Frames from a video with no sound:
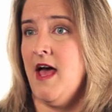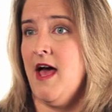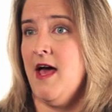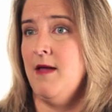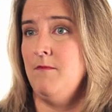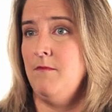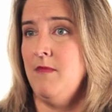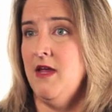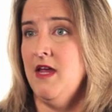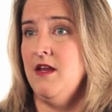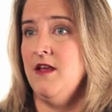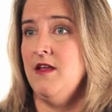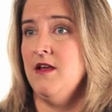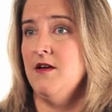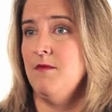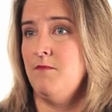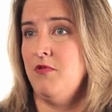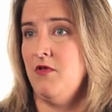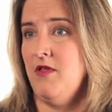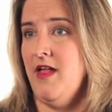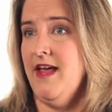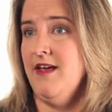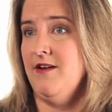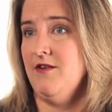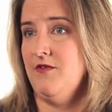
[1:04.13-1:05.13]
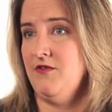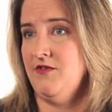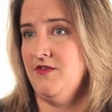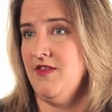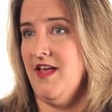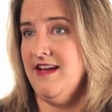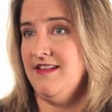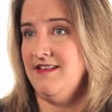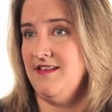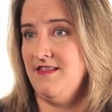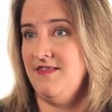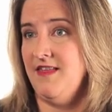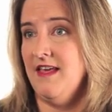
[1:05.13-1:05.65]
that media planners
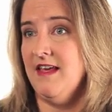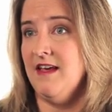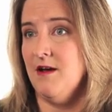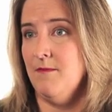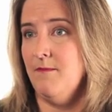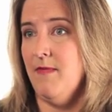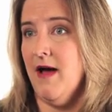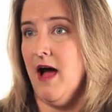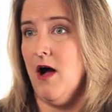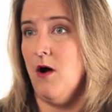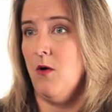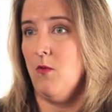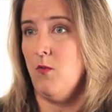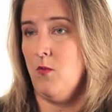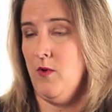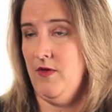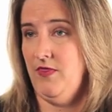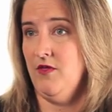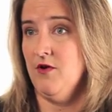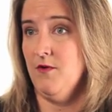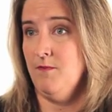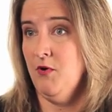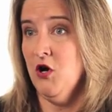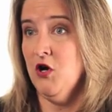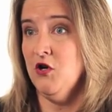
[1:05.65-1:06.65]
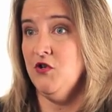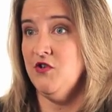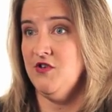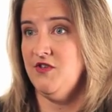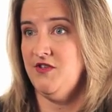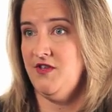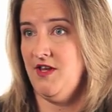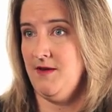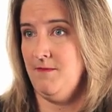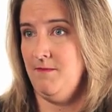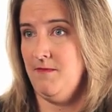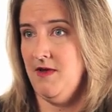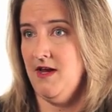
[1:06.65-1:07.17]
like to think about when they're
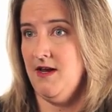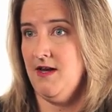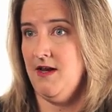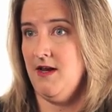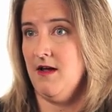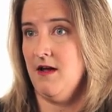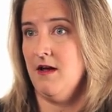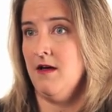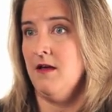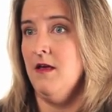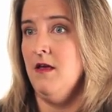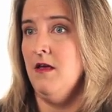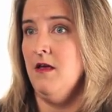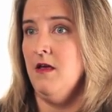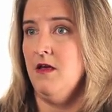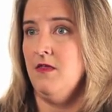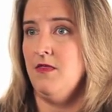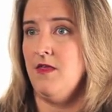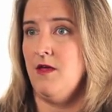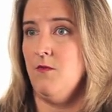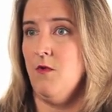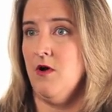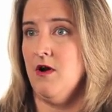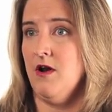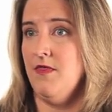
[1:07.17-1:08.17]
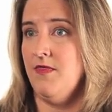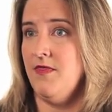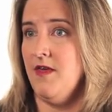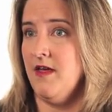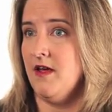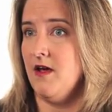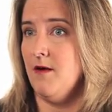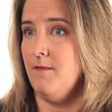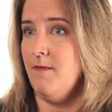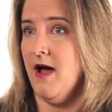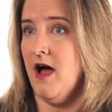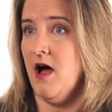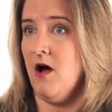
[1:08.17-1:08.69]
purchasing media. They want to
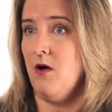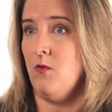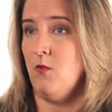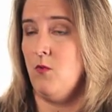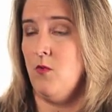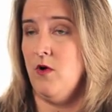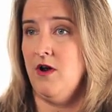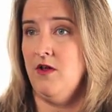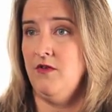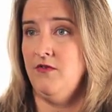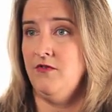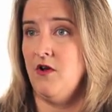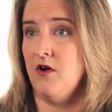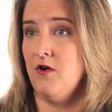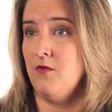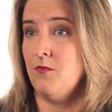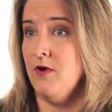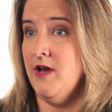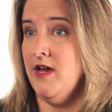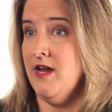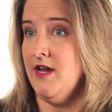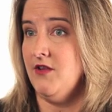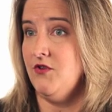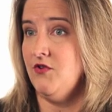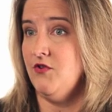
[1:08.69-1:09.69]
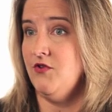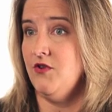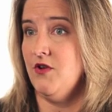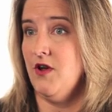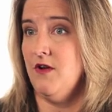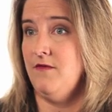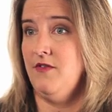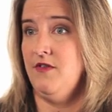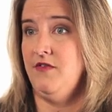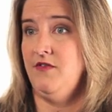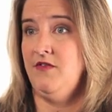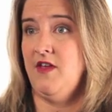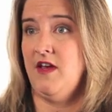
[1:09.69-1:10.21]
think about what is our reach
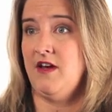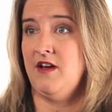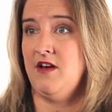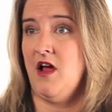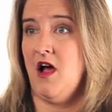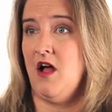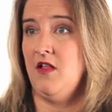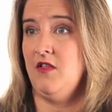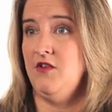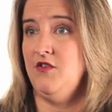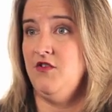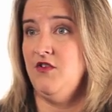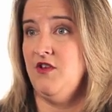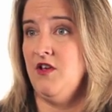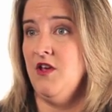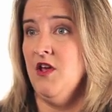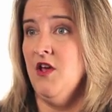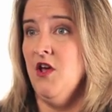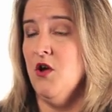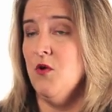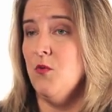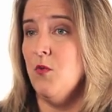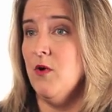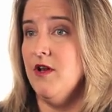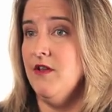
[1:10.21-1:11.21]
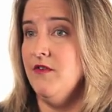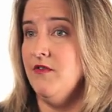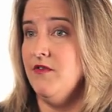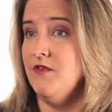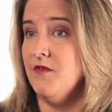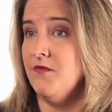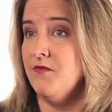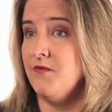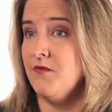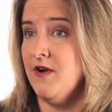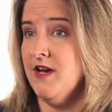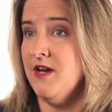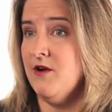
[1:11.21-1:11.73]
of this technology? What is
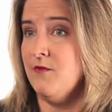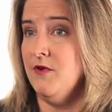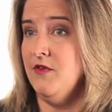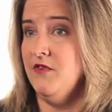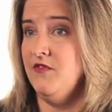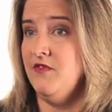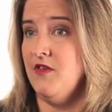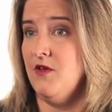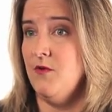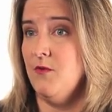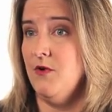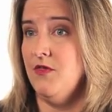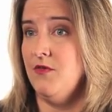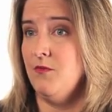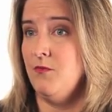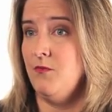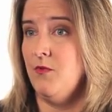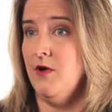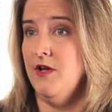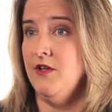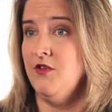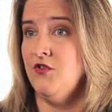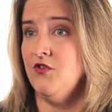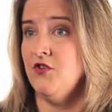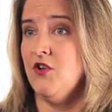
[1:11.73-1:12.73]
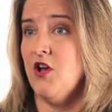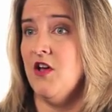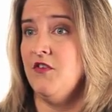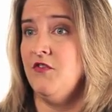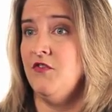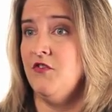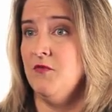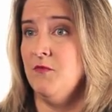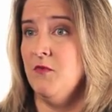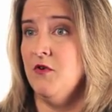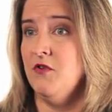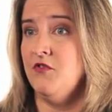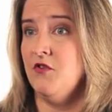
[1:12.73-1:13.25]
the frequency with which
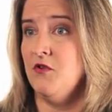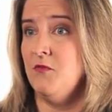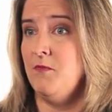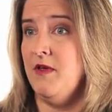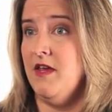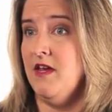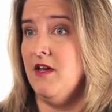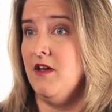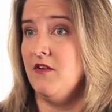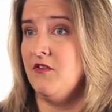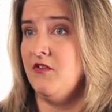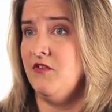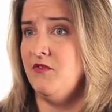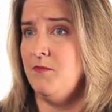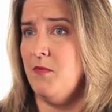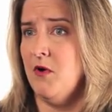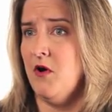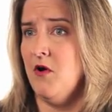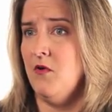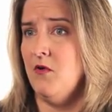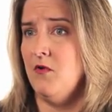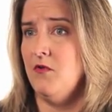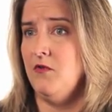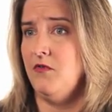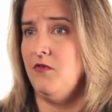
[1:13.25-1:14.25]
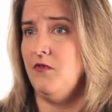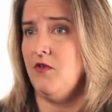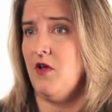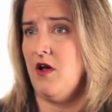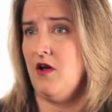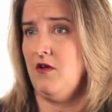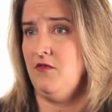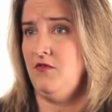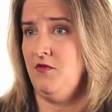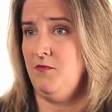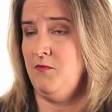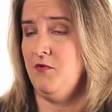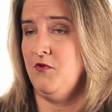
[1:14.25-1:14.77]
customers are being exposed
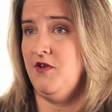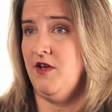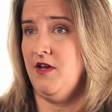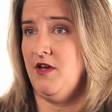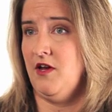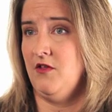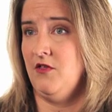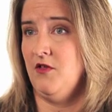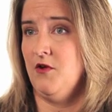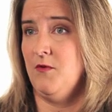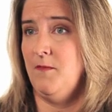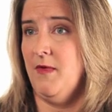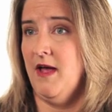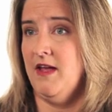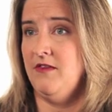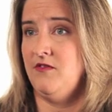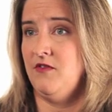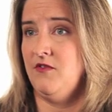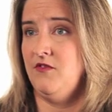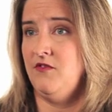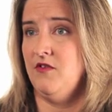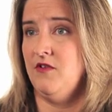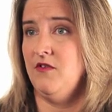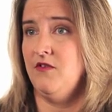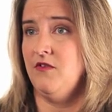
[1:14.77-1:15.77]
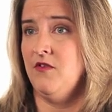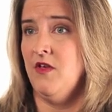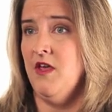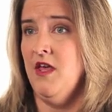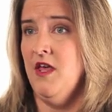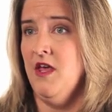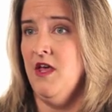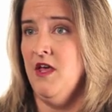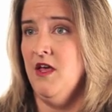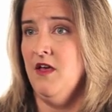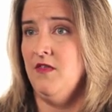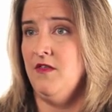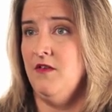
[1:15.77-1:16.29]
uh, to particular messages?
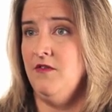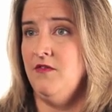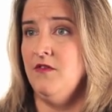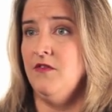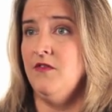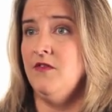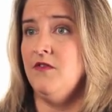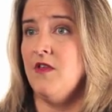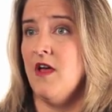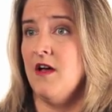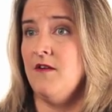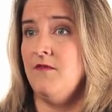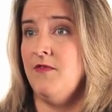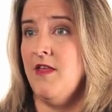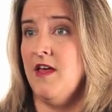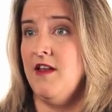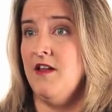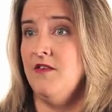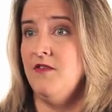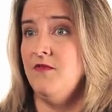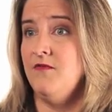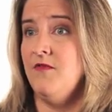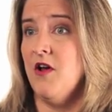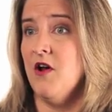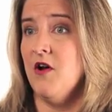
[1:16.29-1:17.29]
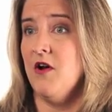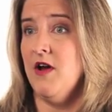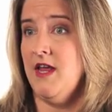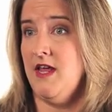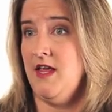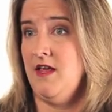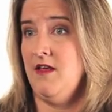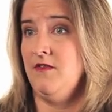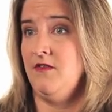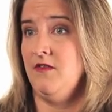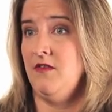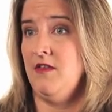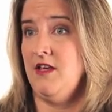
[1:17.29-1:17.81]
This is stuff that is very
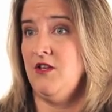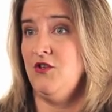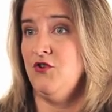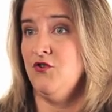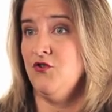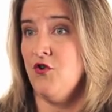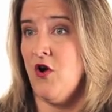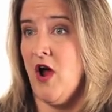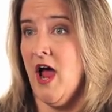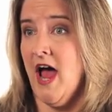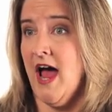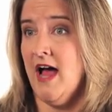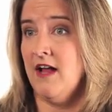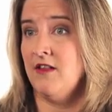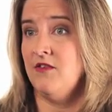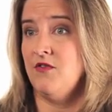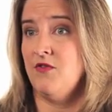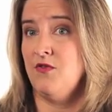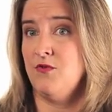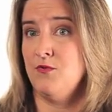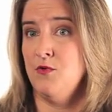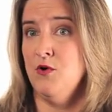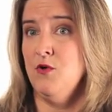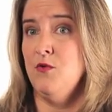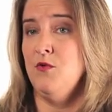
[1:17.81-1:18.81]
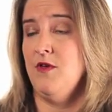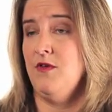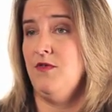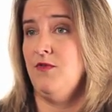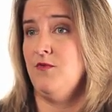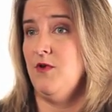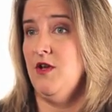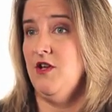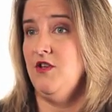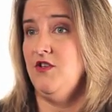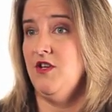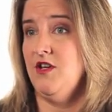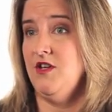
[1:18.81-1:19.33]
easily tracked through the
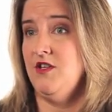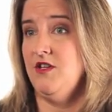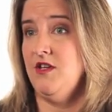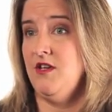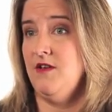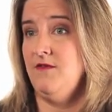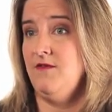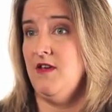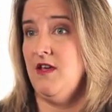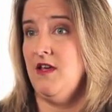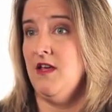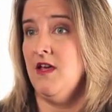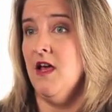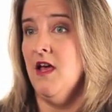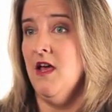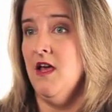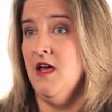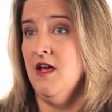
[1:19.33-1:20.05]
3G TV